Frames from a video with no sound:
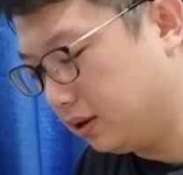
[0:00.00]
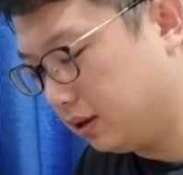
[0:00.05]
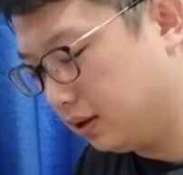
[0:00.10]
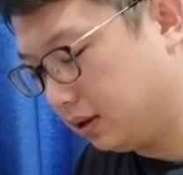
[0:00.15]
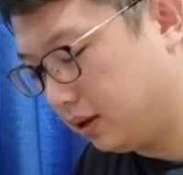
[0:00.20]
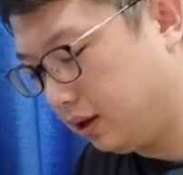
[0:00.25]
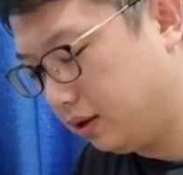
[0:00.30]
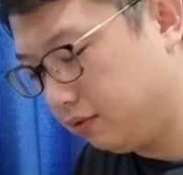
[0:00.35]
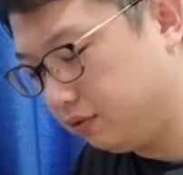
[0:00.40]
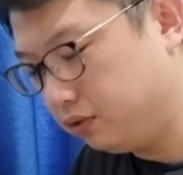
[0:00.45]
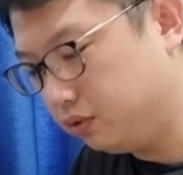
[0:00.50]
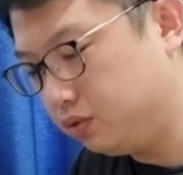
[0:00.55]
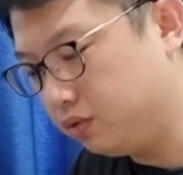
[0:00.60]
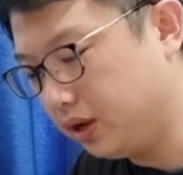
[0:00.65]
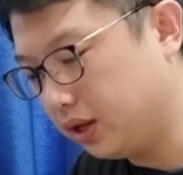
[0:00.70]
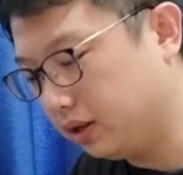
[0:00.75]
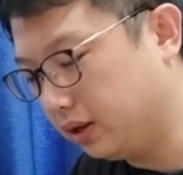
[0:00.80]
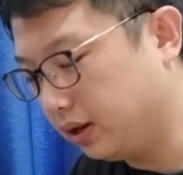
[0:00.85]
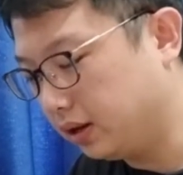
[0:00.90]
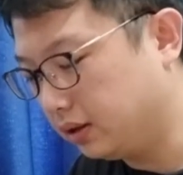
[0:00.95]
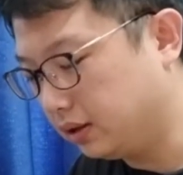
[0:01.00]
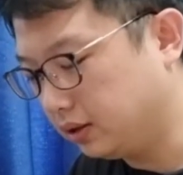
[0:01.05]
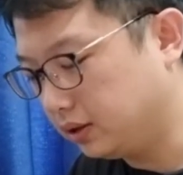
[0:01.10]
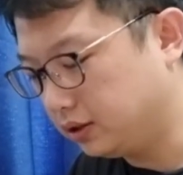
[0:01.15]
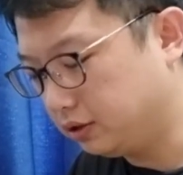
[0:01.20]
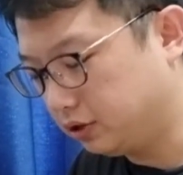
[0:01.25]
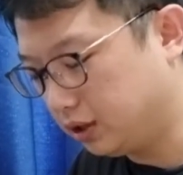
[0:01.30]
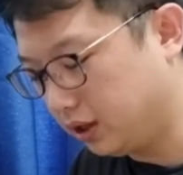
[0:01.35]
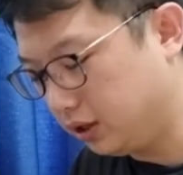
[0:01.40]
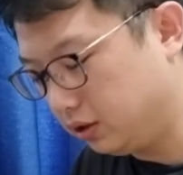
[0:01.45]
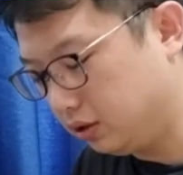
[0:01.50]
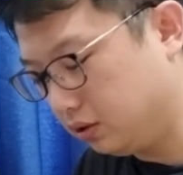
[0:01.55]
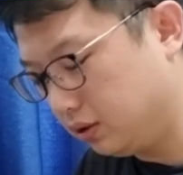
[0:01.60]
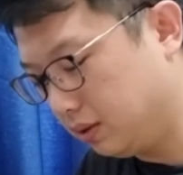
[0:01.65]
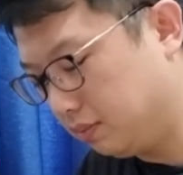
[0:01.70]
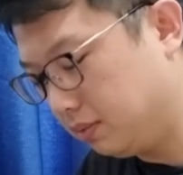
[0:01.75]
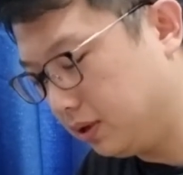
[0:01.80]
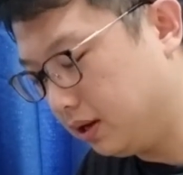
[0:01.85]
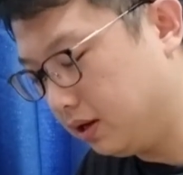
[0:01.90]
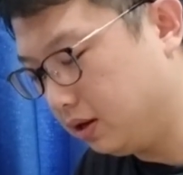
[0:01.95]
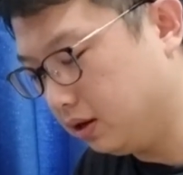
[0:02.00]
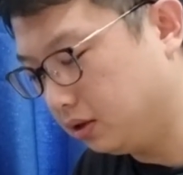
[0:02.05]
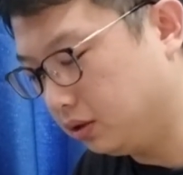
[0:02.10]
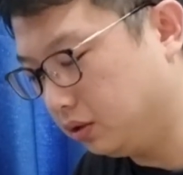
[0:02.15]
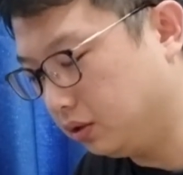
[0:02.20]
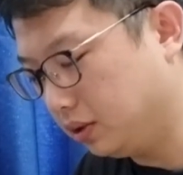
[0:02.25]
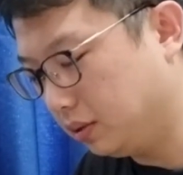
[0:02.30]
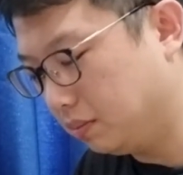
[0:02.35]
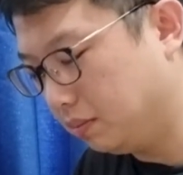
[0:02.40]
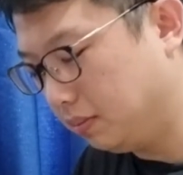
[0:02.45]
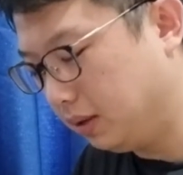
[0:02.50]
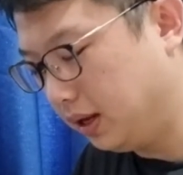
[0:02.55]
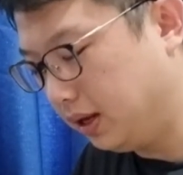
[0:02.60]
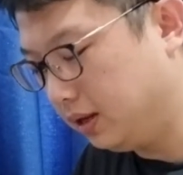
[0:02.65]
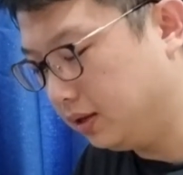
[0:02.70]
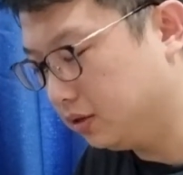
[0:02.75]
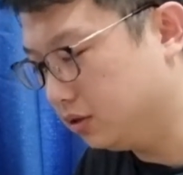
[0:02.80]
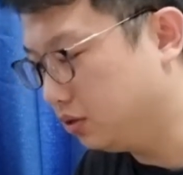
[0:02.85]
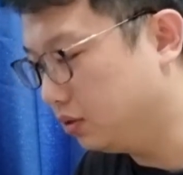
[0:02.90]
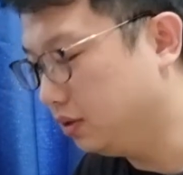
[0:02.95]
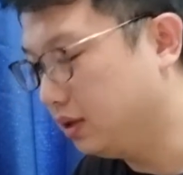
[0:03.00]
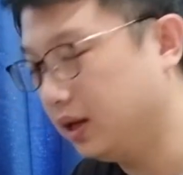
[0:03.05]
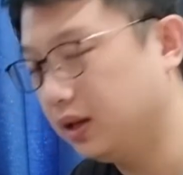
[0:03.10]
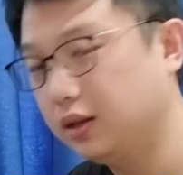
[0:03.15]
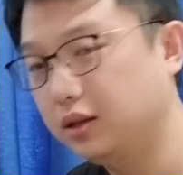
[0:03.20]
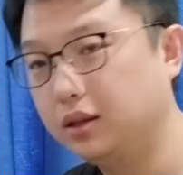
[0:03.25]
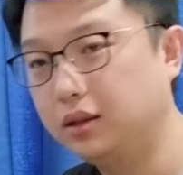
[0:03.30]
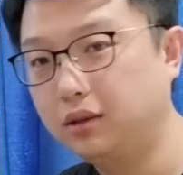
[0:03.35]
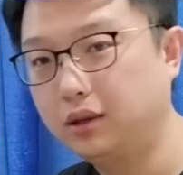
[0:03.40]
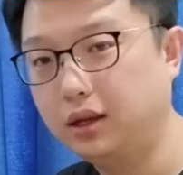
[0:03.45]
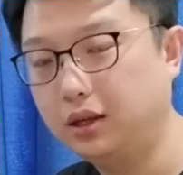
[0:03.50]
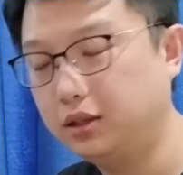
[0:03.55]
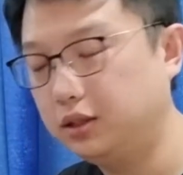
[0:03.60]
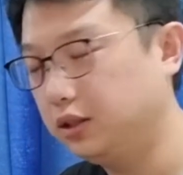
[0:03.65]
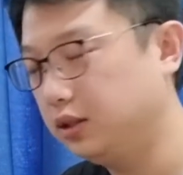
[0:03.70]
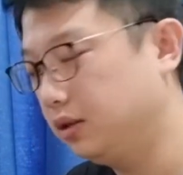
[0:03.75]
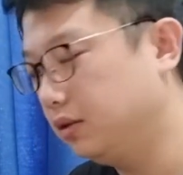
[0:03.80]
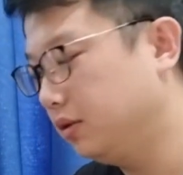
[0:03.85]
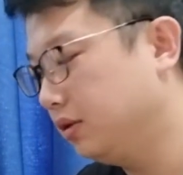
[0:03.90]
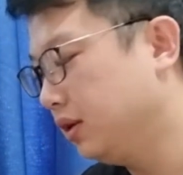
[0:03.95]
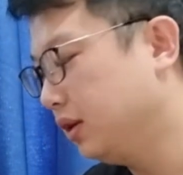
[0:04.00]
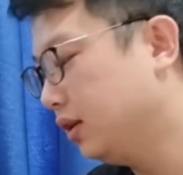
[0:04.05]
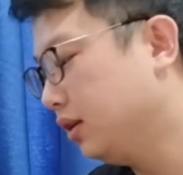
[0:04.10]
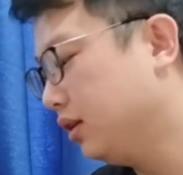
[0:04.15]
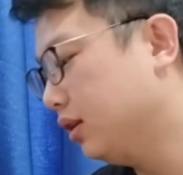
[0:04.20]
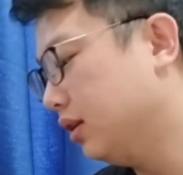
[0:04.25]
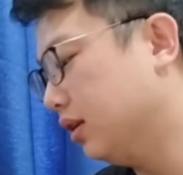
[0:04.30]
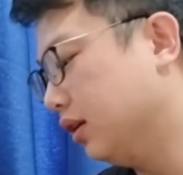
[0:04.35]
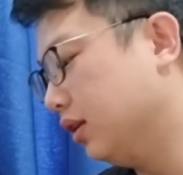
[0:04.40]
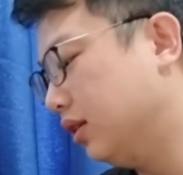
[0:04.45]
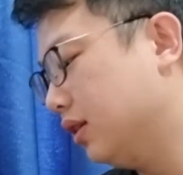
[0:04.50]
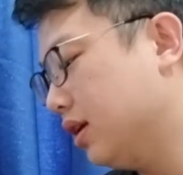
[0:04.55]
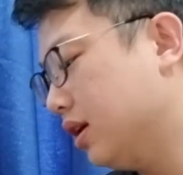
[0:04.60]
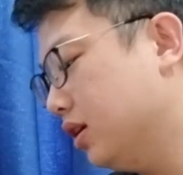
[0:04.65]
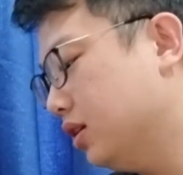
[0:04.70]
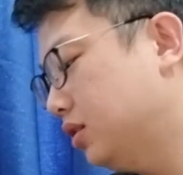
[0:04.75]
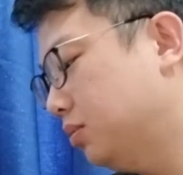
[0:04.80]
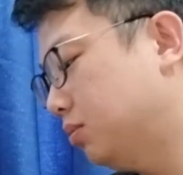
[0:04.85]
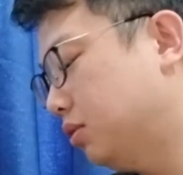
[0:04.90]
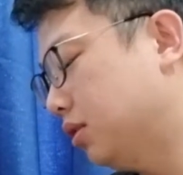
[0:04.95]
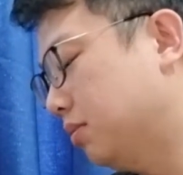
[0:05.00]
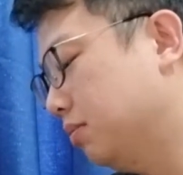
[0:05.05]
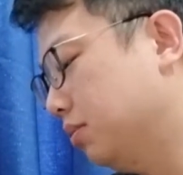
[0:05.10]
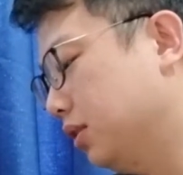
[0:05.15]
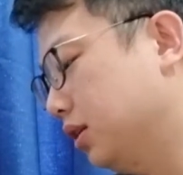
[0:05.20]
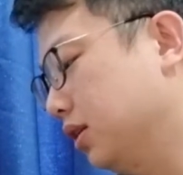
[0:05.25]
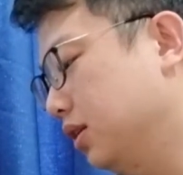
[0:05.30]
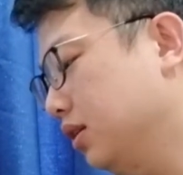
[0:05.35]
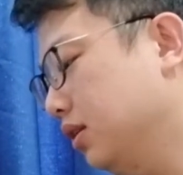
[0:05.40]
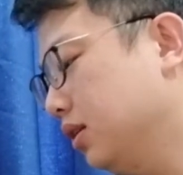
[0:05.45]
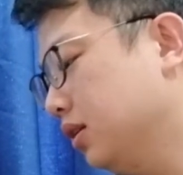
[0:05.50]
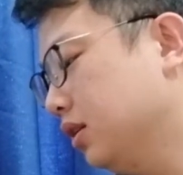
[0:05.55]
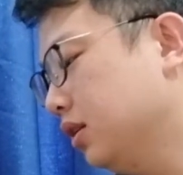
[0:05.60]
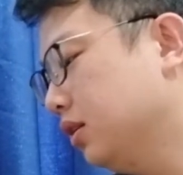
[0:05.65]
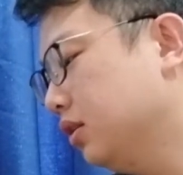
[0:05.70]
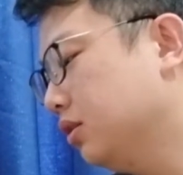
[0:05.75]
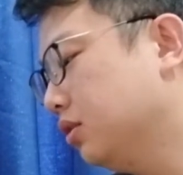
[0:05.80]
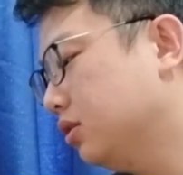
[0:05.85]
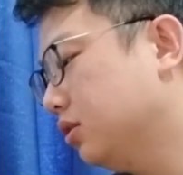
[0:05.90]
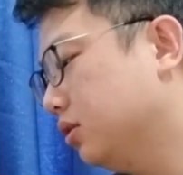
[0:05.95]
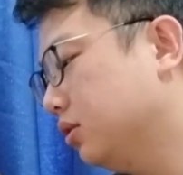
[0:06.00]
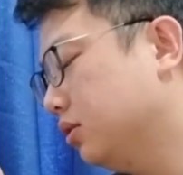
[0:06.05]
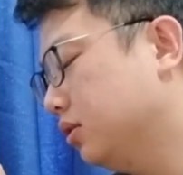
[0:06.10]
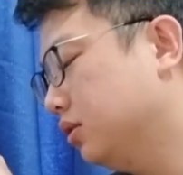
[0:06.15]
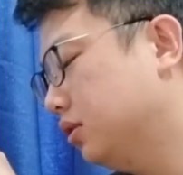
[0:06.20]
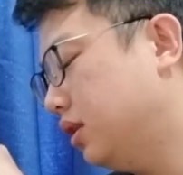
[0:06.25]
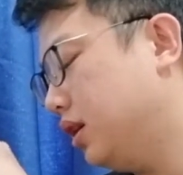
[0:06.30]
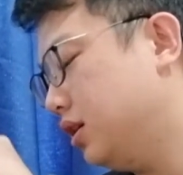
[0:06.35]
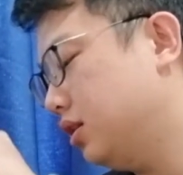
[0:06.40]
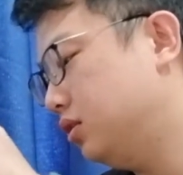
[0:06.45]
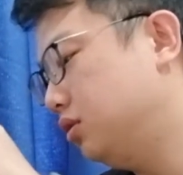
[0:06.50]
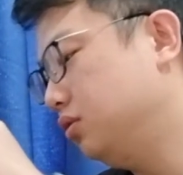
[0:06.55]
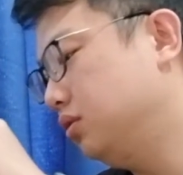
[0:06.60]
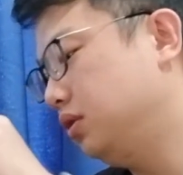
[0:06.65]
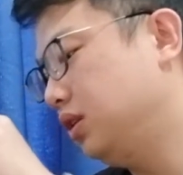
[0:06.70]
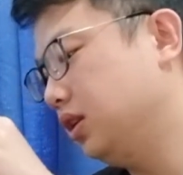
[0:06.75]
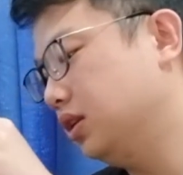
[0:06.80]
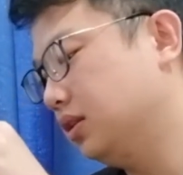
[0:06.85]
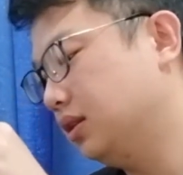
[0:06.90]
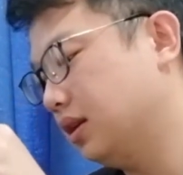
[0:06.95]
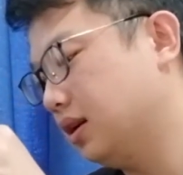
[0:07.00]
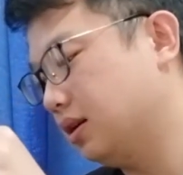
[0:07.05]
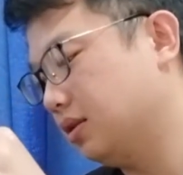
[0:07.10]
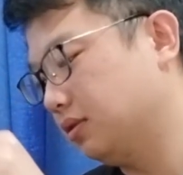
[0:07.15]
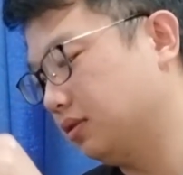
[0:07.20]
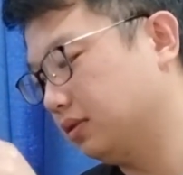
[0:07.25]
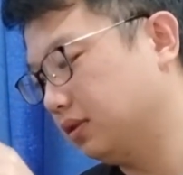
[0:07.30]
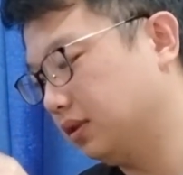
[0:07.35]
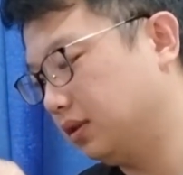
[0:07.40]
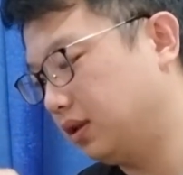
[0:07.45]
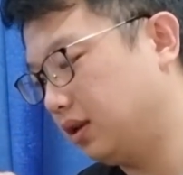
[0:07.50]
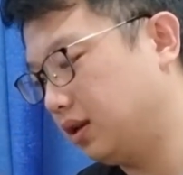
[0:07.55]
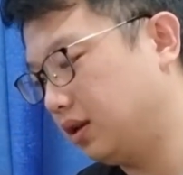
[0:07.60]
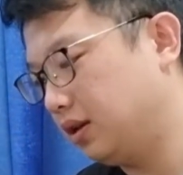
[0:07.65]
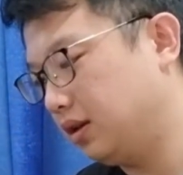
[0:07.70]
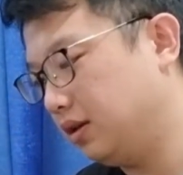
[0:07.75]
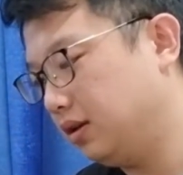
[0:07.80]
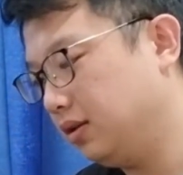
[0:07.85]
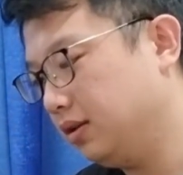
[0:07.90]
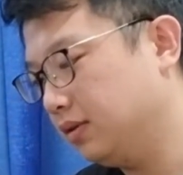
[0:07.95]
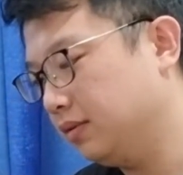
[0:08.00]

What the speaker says: careful when you're trying to apply it onto the blade, so that it actually aligns properly. So let's do this now, okay?